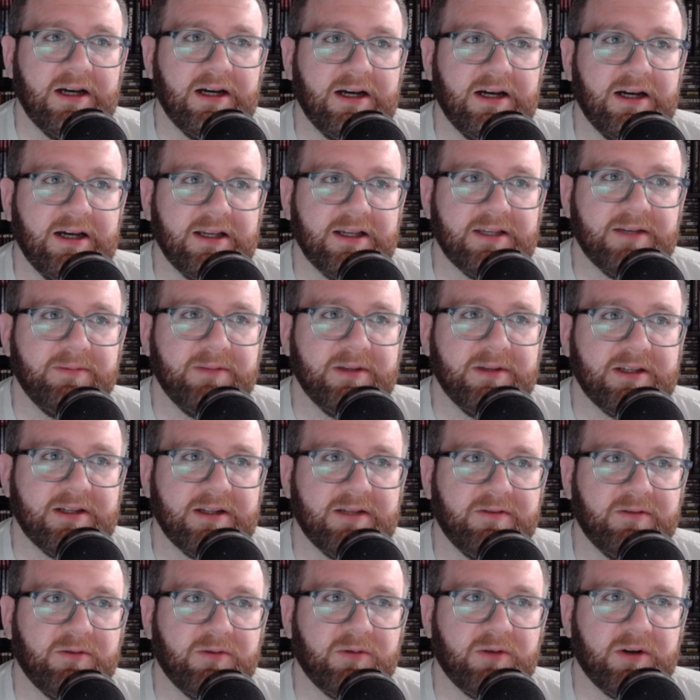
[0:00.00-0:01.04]
some of the
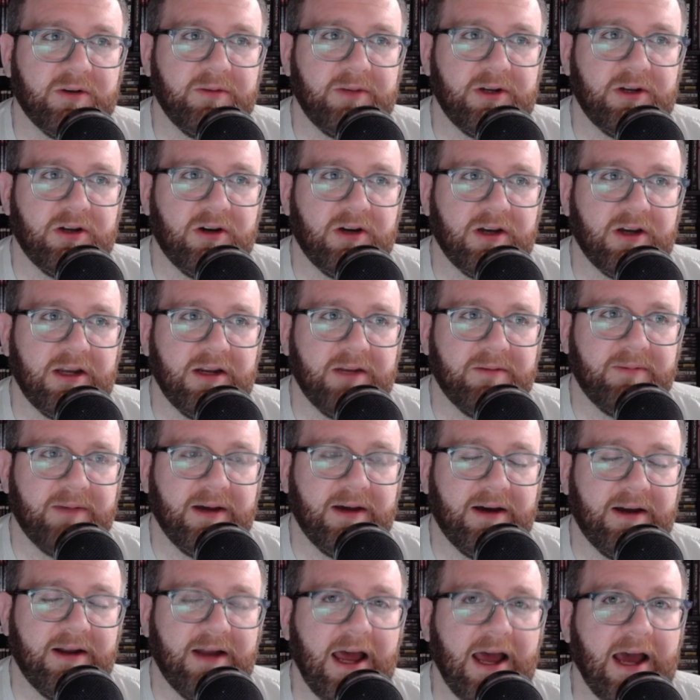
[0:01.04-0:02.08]
stuff that we're going to be talking
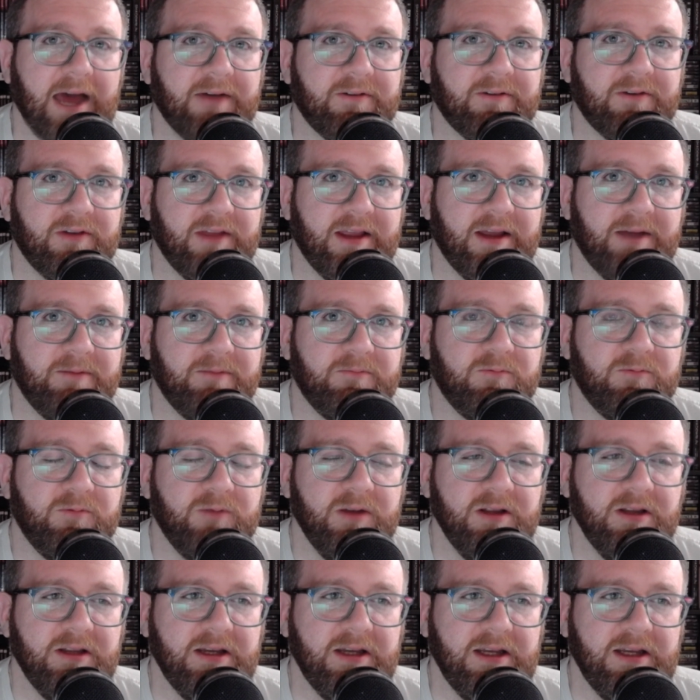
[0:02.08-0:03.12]
about after that
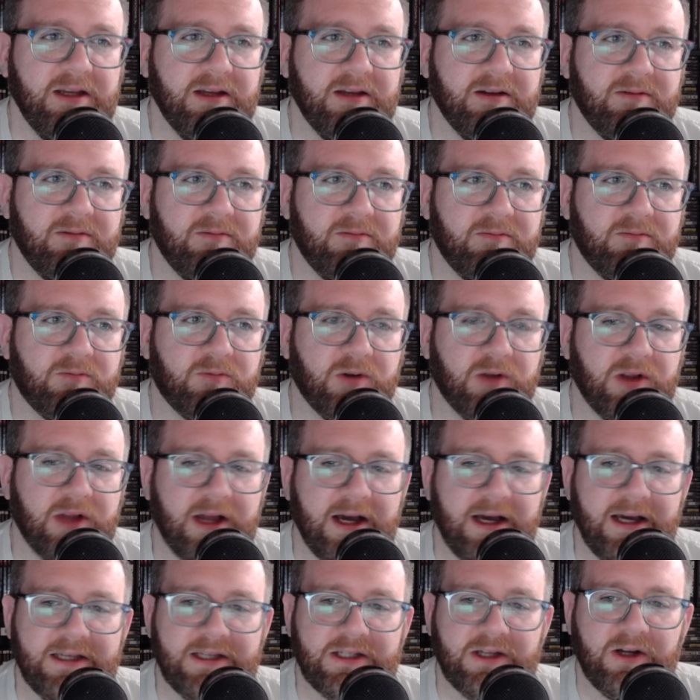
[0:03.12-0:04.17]
really
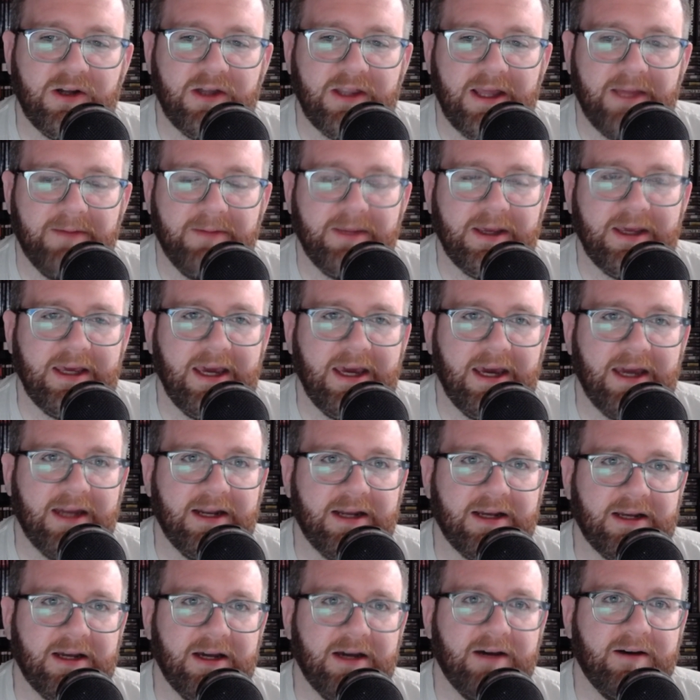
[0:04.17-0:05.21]
relies on that
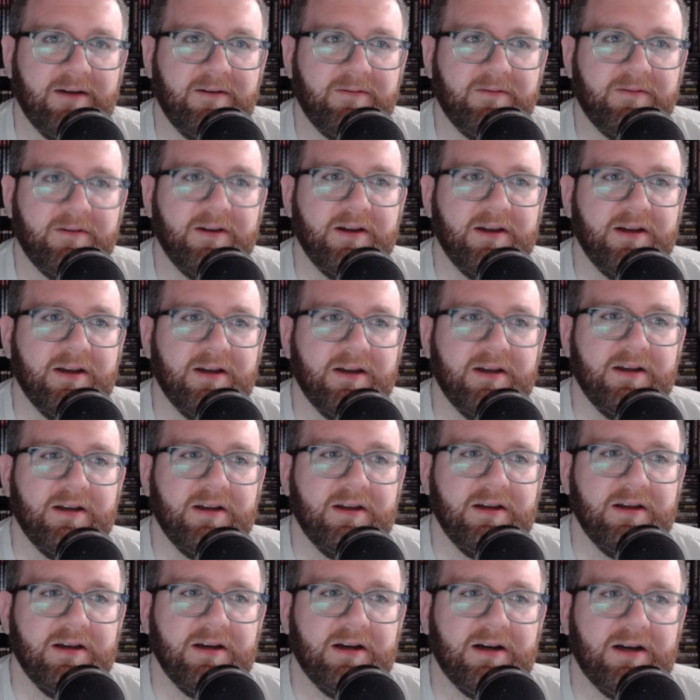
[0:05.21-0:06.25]
mechanic of
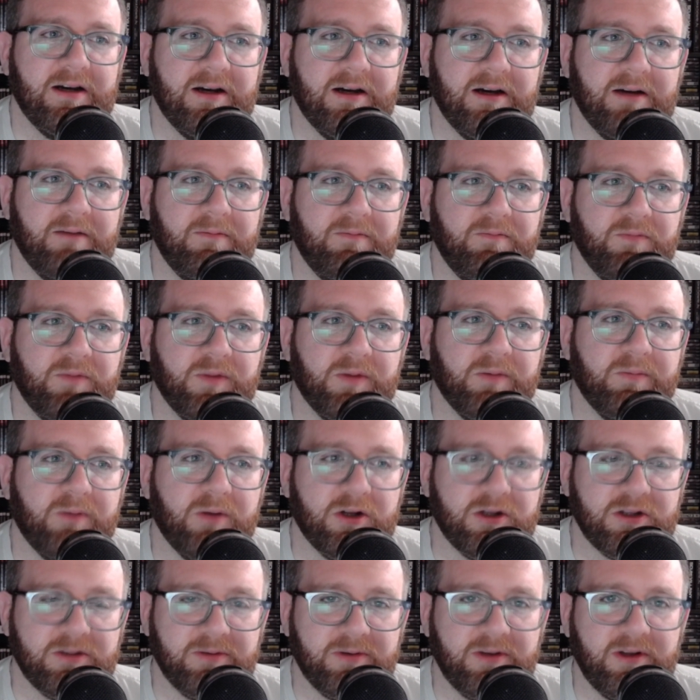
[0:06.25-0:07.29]
the
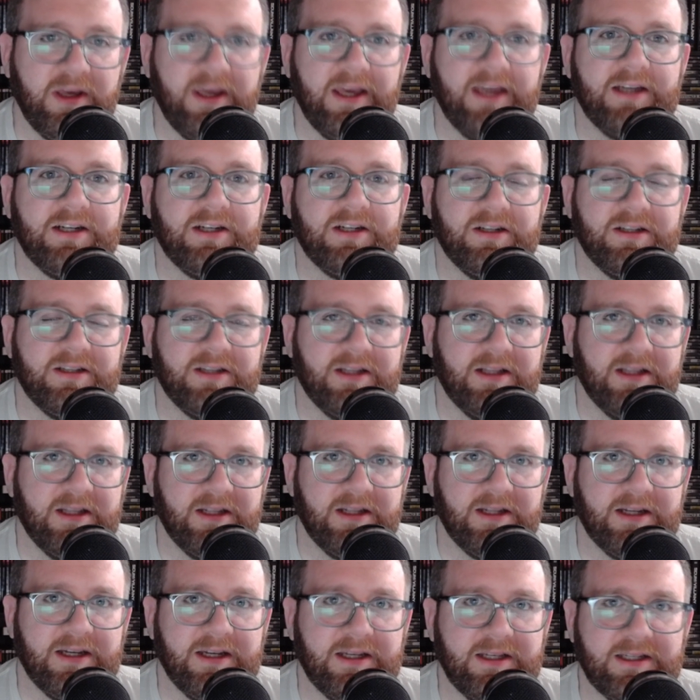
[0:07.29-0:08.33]
multiplications and the
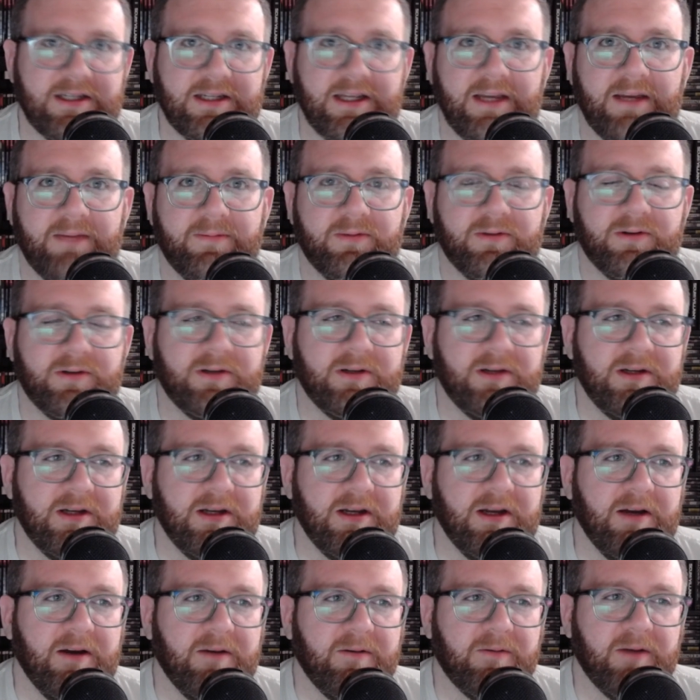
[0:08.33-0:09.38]
dice table,
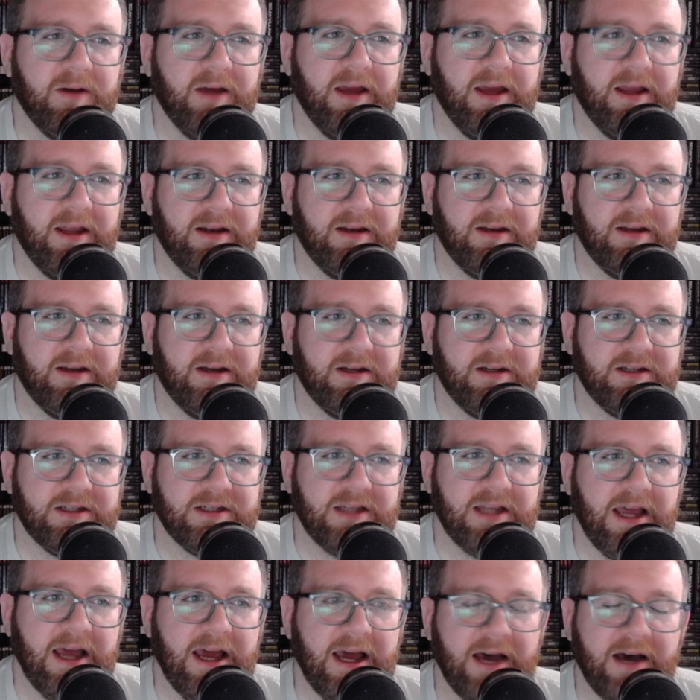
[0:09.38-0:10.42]
and just
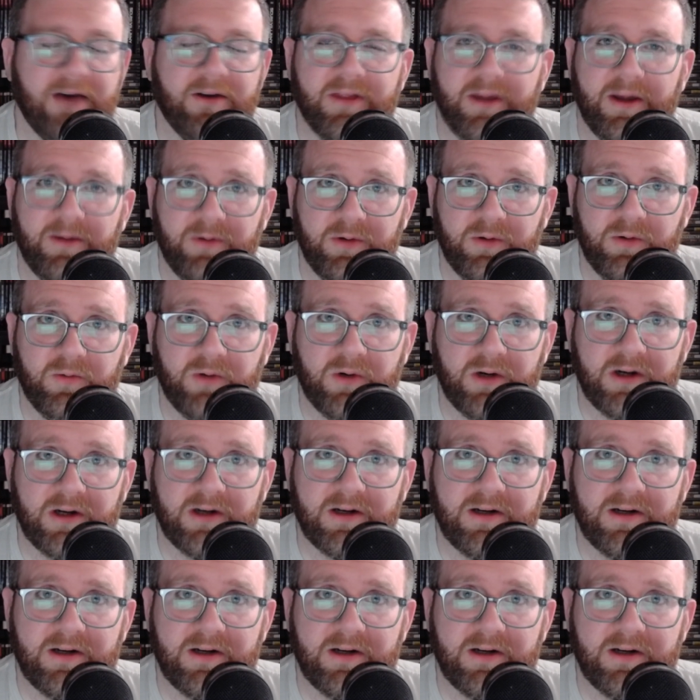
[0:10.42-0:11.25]
how that would work